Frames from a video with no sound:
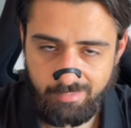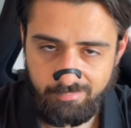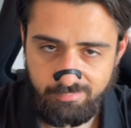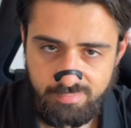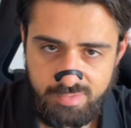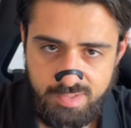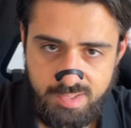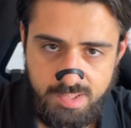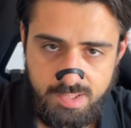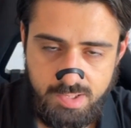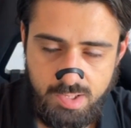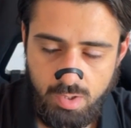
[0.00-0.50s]

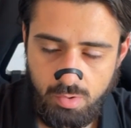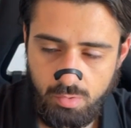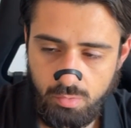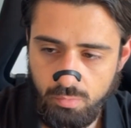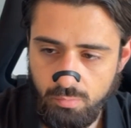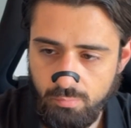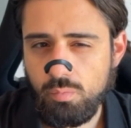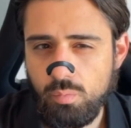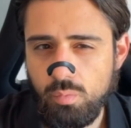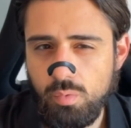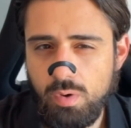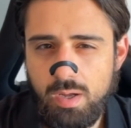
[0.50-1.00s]
So,
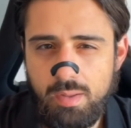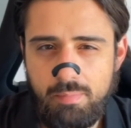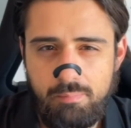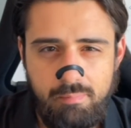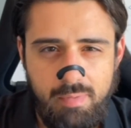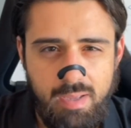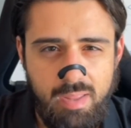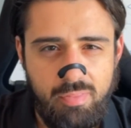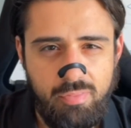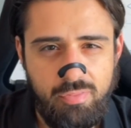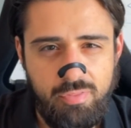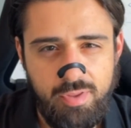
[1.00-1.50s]
what
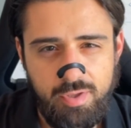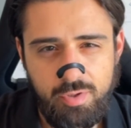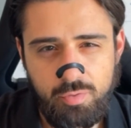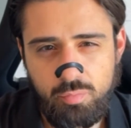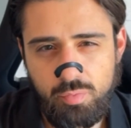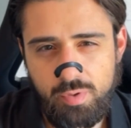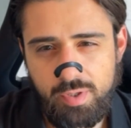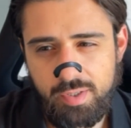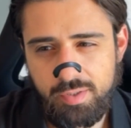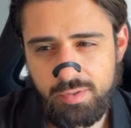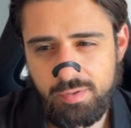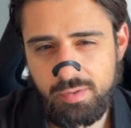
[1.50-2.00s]
men think
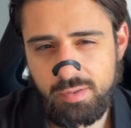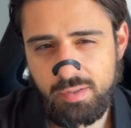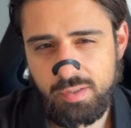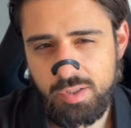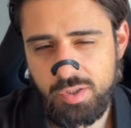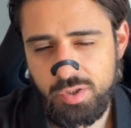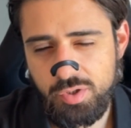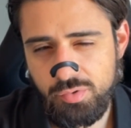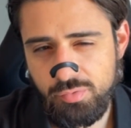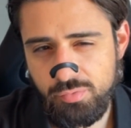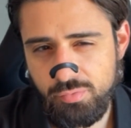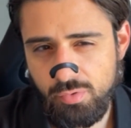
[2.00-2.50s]
when
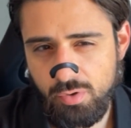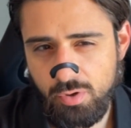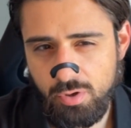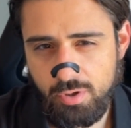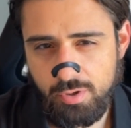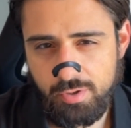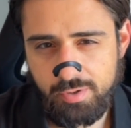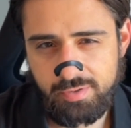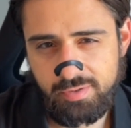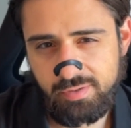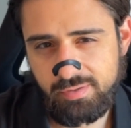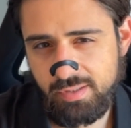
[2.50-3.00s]
you
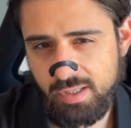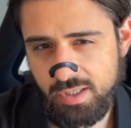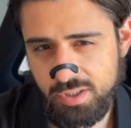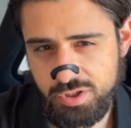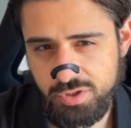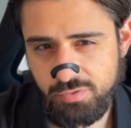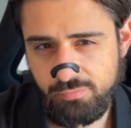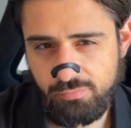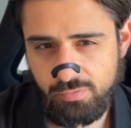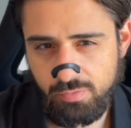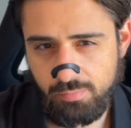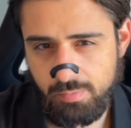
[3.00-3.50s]
are
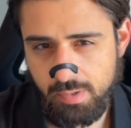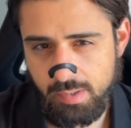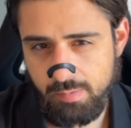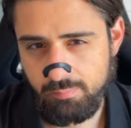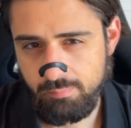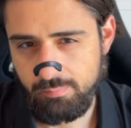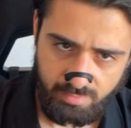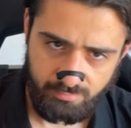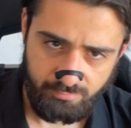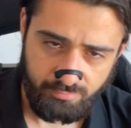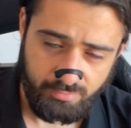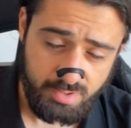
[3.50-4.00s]
detaching from
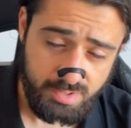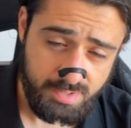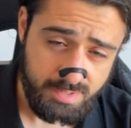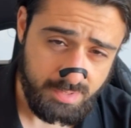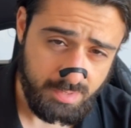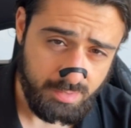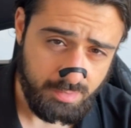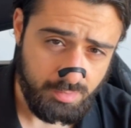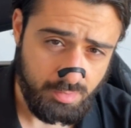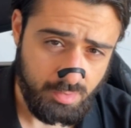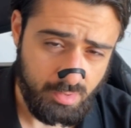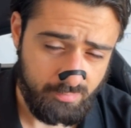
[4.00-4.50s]
them? First
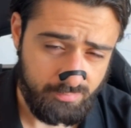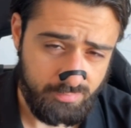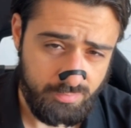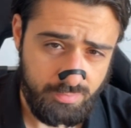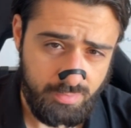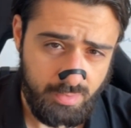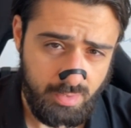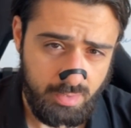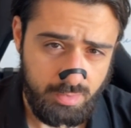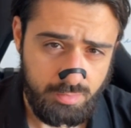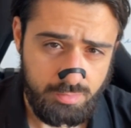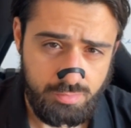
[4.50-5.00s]
thing you have to
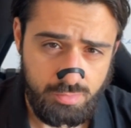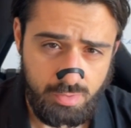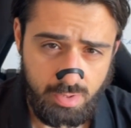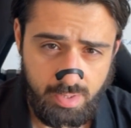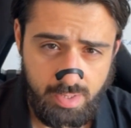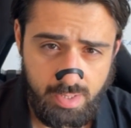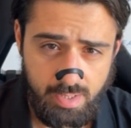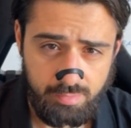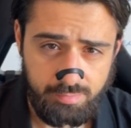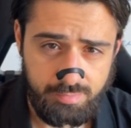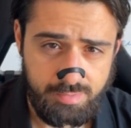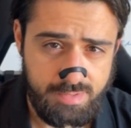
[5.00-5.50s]
take into
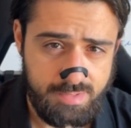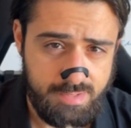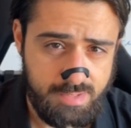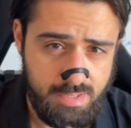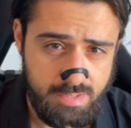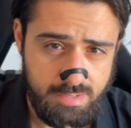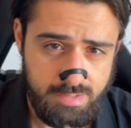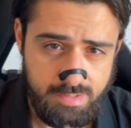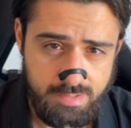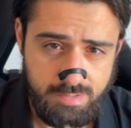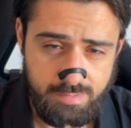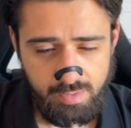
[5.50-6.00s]
account is
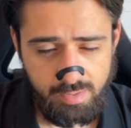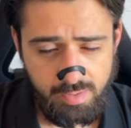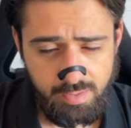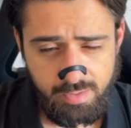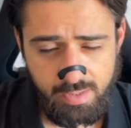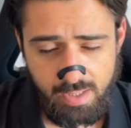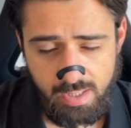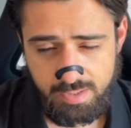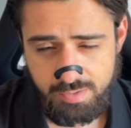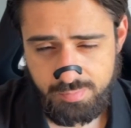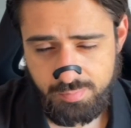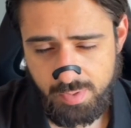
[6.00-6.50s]
this:
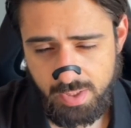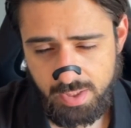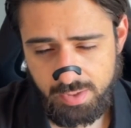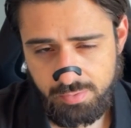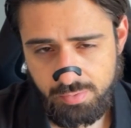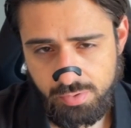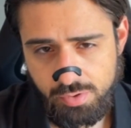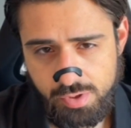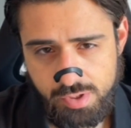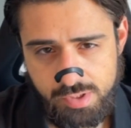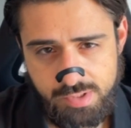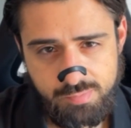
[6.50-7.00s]
detachment
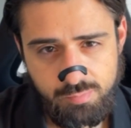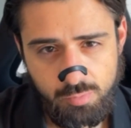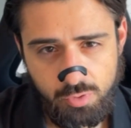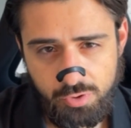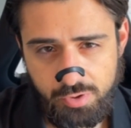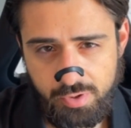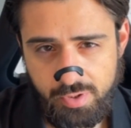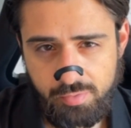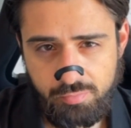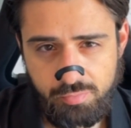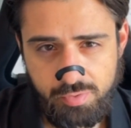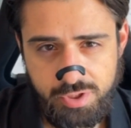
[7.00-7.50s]
hurts more
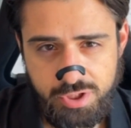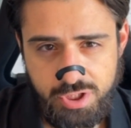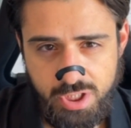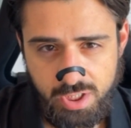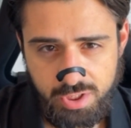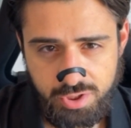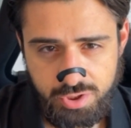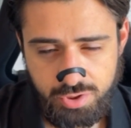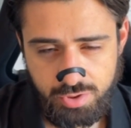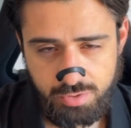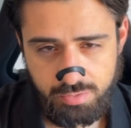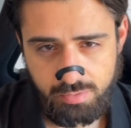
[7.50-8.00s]
than
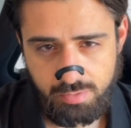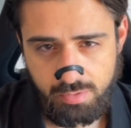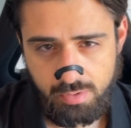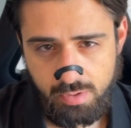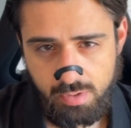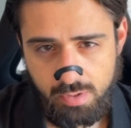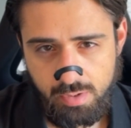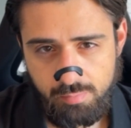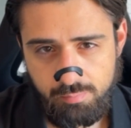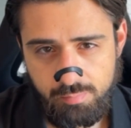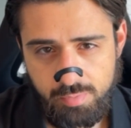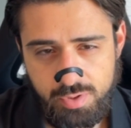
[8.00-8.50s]
rejection.
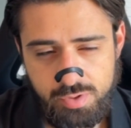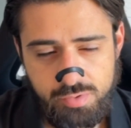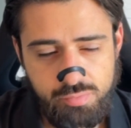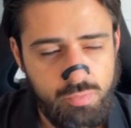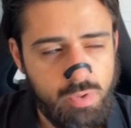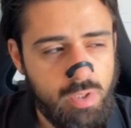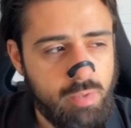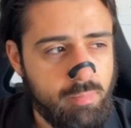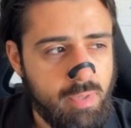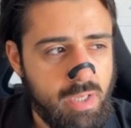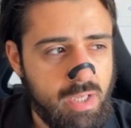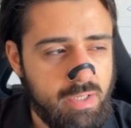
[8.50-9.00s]
Because
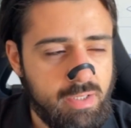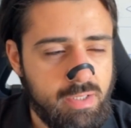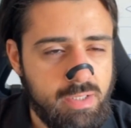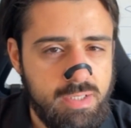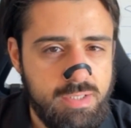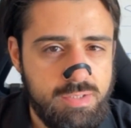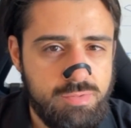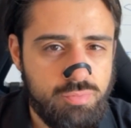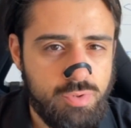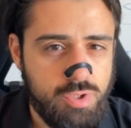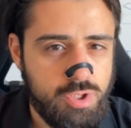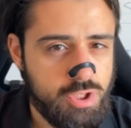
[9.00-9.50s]
when a man
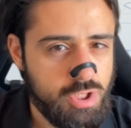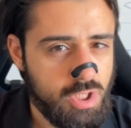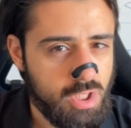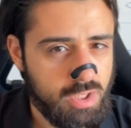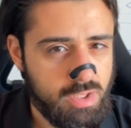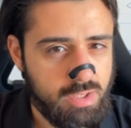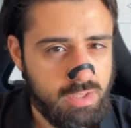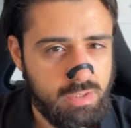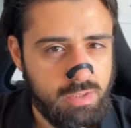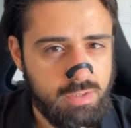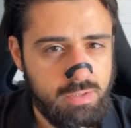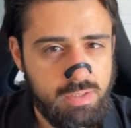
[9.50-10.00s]
is
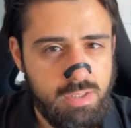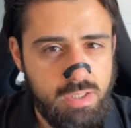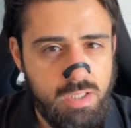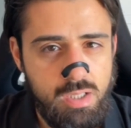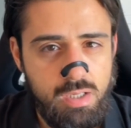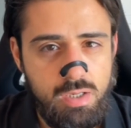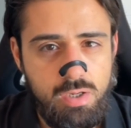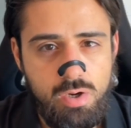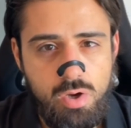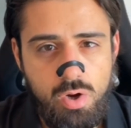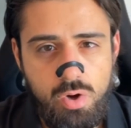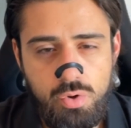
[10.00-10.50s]
rejected,
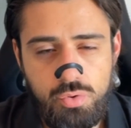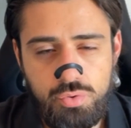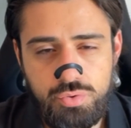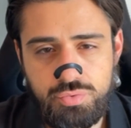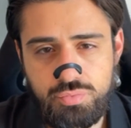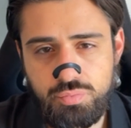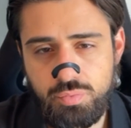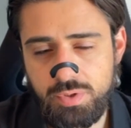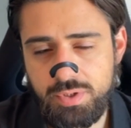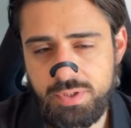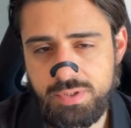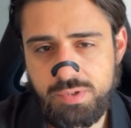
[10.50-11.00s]
he
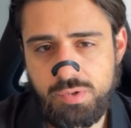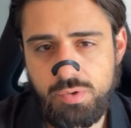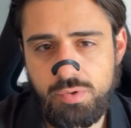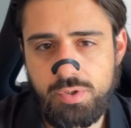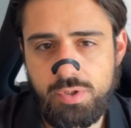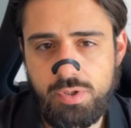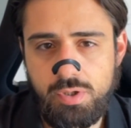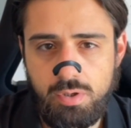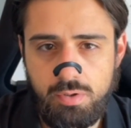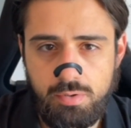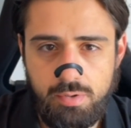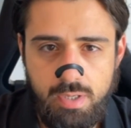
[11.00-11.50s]
knows what is
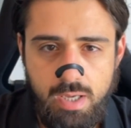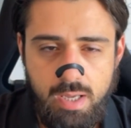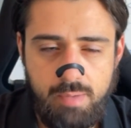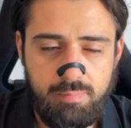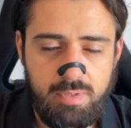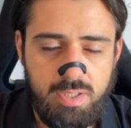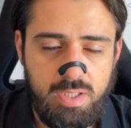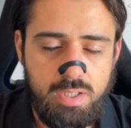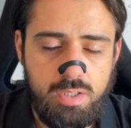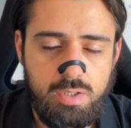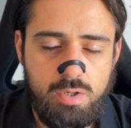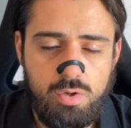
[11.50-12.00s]
going on. I
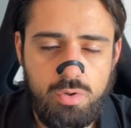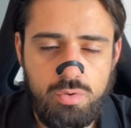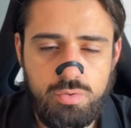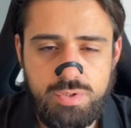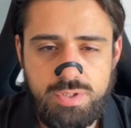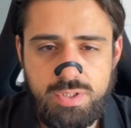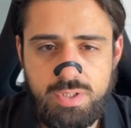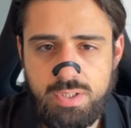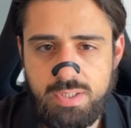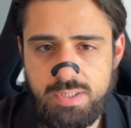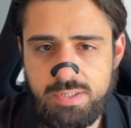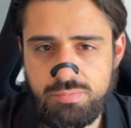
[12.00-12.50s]
mean, he
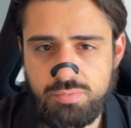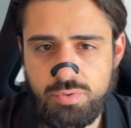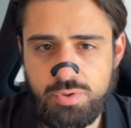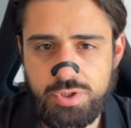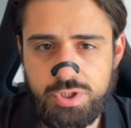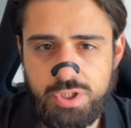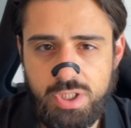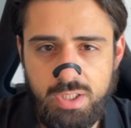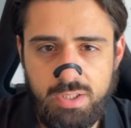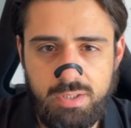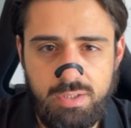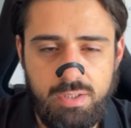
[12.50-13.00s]
knows he is
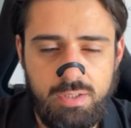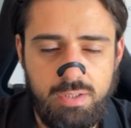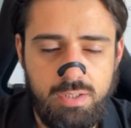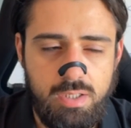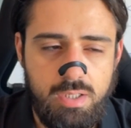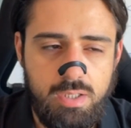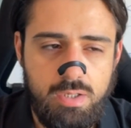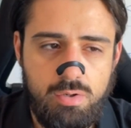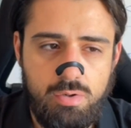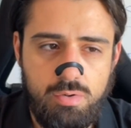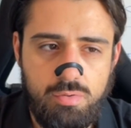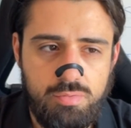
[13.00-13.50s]
rejected,
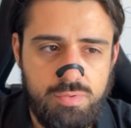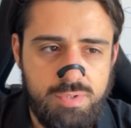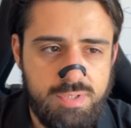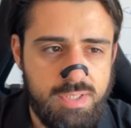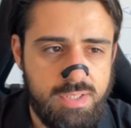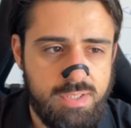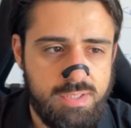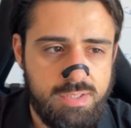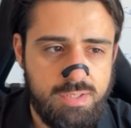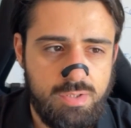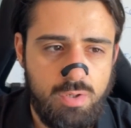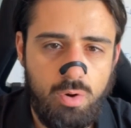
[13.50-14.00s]
he knows
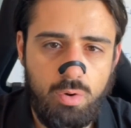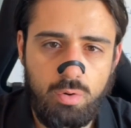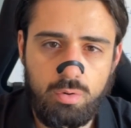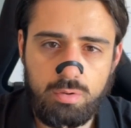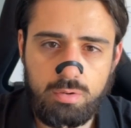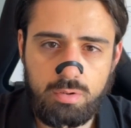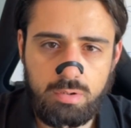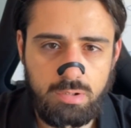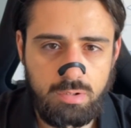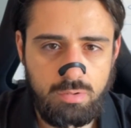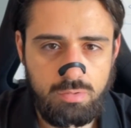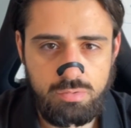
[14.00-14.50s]
it's all
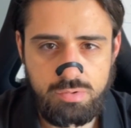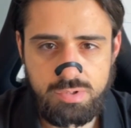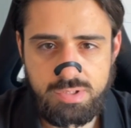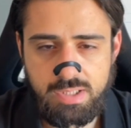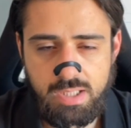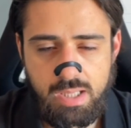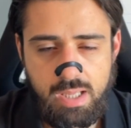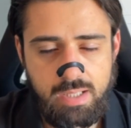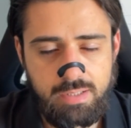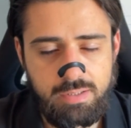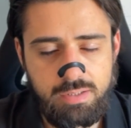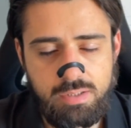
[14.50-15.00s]
closed,
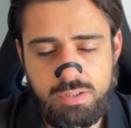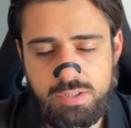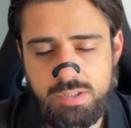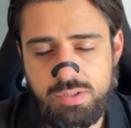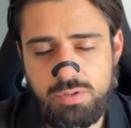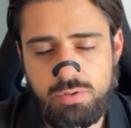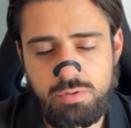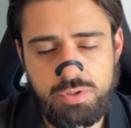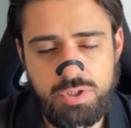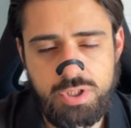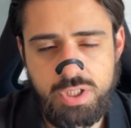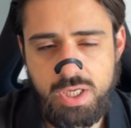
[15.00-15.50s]
and there's
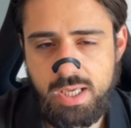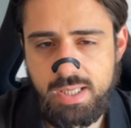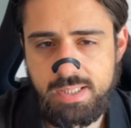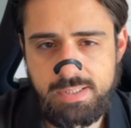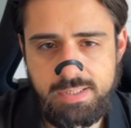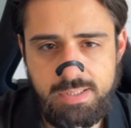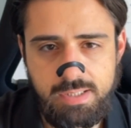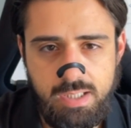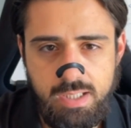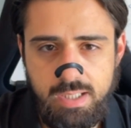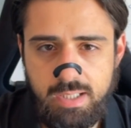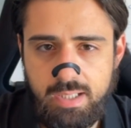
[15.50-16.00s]
no
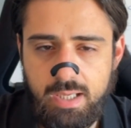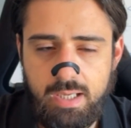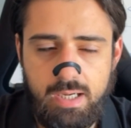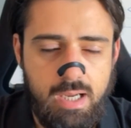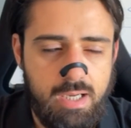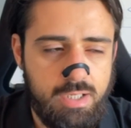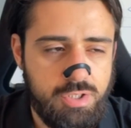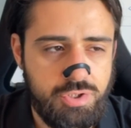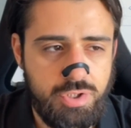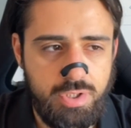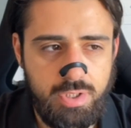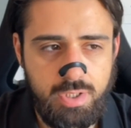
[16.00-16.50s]
chance he can
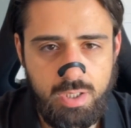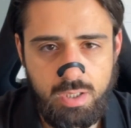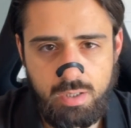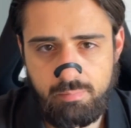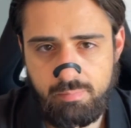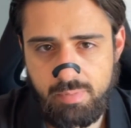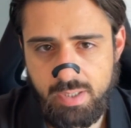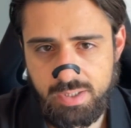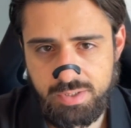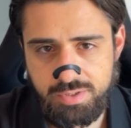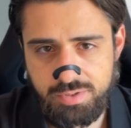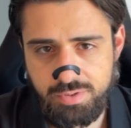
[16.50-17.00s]
actually come
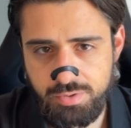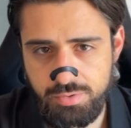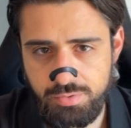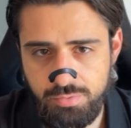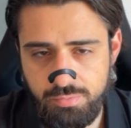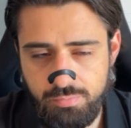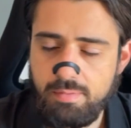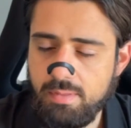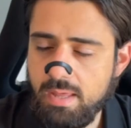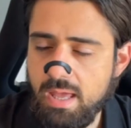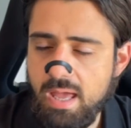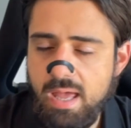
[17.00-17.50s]
back to you.
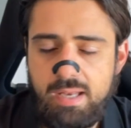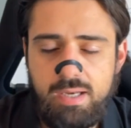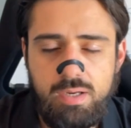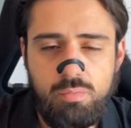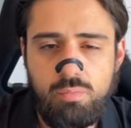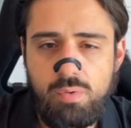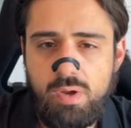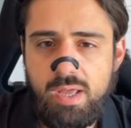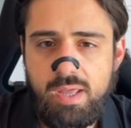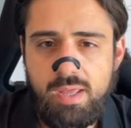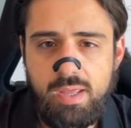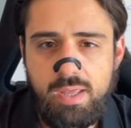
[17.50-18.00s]

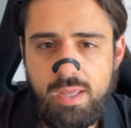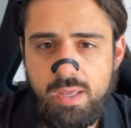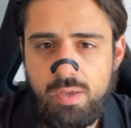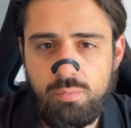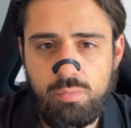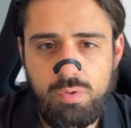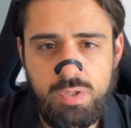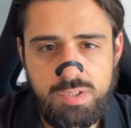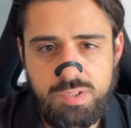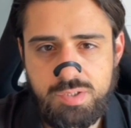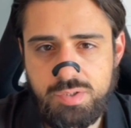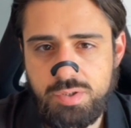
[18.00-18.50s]
Anyway, he
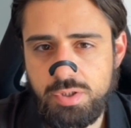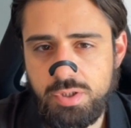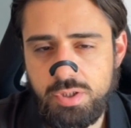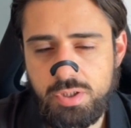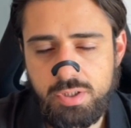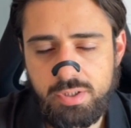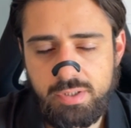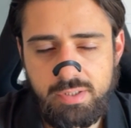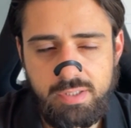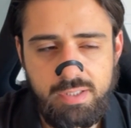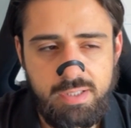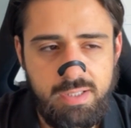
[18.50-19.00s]
was hurt.